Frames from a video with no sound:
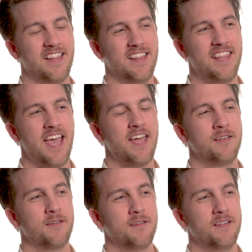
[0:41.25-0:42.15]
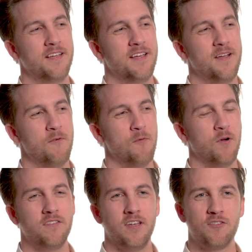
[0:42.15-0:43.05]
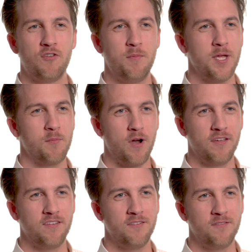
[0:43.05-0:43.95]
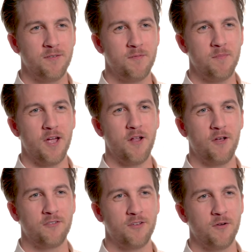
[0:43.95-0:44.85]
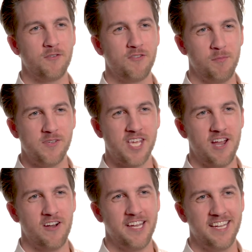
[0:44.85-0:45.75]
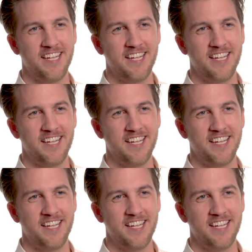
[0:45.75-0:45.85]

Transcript: that was extremely impressive, but also extremely scary.